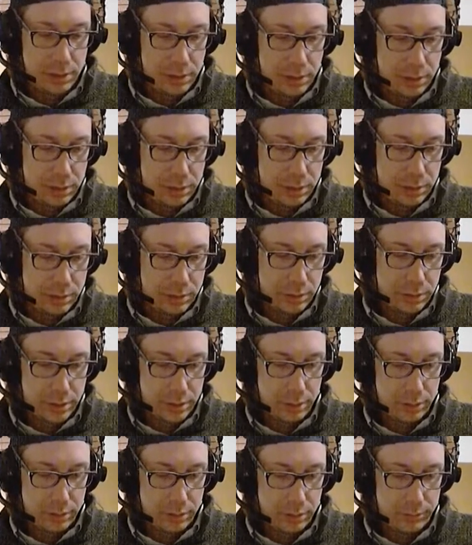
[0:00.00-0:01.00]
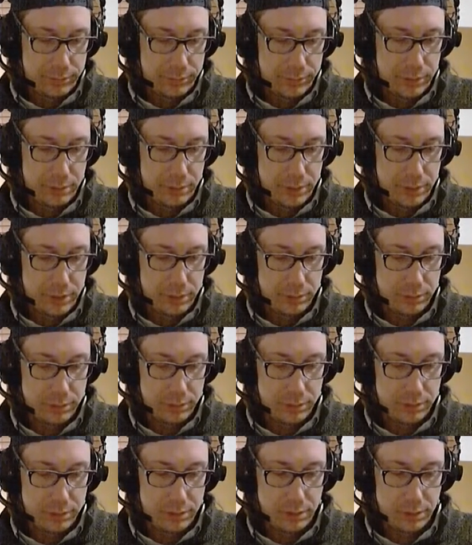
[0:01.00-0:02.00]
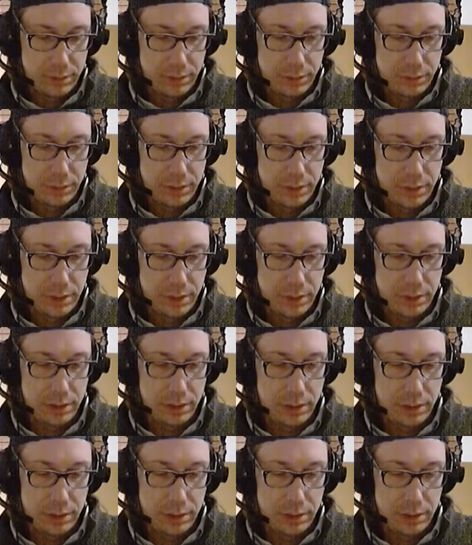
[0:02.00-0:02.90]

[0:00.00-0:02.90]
and then you can look at their fundamentals, which they